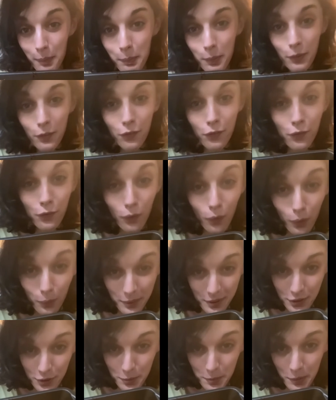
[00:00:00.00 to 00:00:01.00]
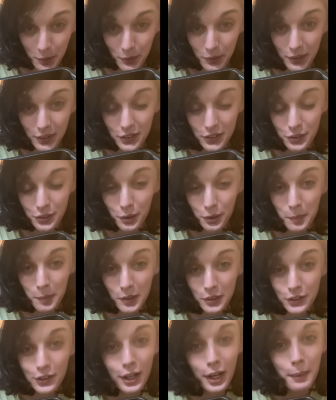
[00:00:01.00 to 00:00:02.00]
before we spoon the syrup
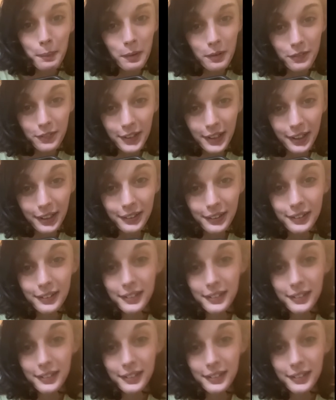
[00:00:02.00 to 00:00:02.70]
on top of it.